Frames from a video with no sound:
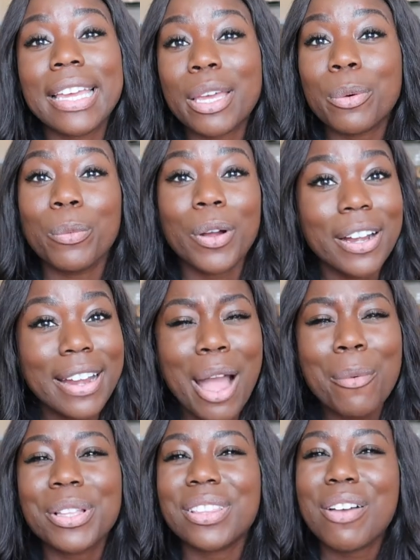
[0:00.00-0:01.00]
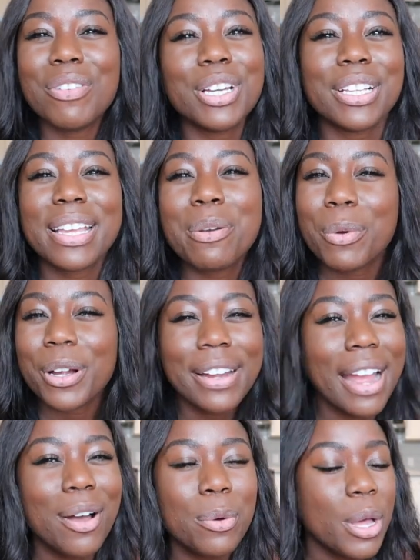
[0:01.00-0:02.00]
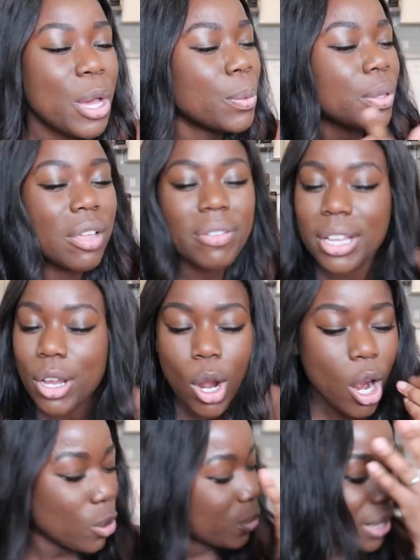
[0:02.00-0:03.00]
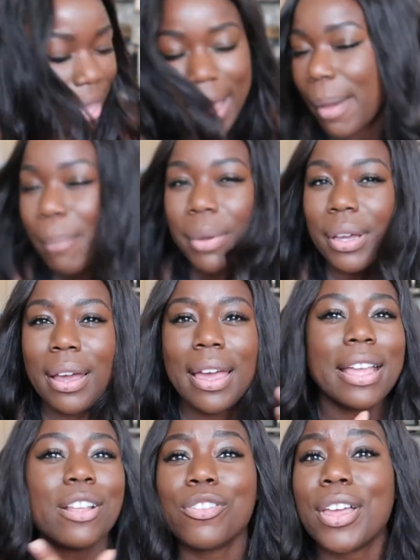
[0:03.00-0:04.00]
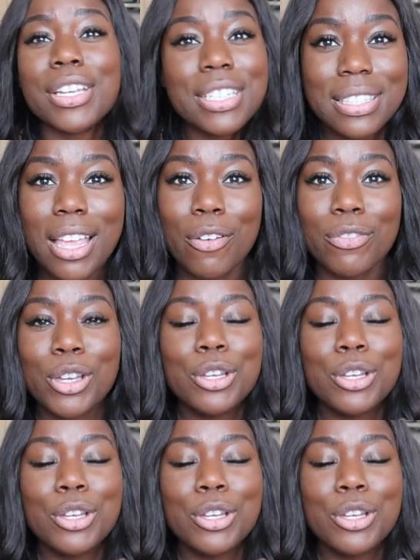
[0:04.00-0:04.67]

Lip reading: HIIT workout. We love a good HIIT workout. We love getting our heart rate up and all that good stuff.